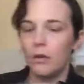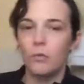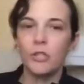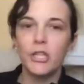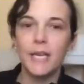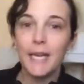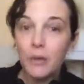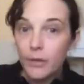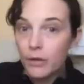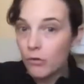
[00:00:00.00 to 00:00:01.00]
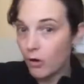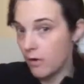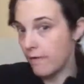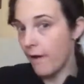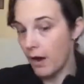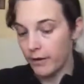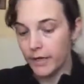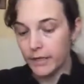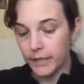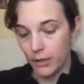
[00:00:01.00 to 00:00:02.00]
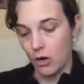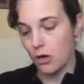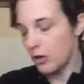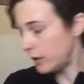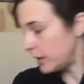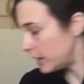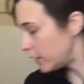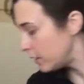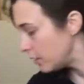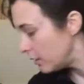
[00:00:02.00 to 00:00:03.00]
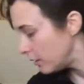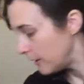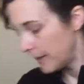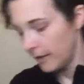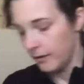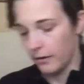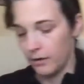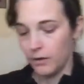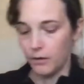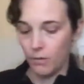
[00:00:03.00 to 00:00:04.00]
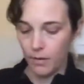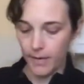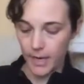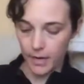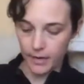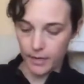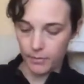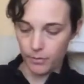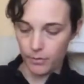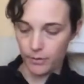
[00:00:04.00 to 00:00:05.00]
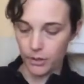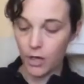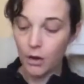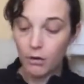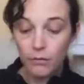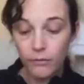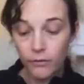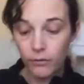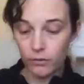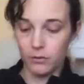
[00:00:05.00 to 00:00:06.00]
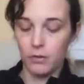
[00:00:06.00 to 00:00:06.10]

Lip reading: what's unique with the Grovire inserts, and why we can't keep them on the shelf,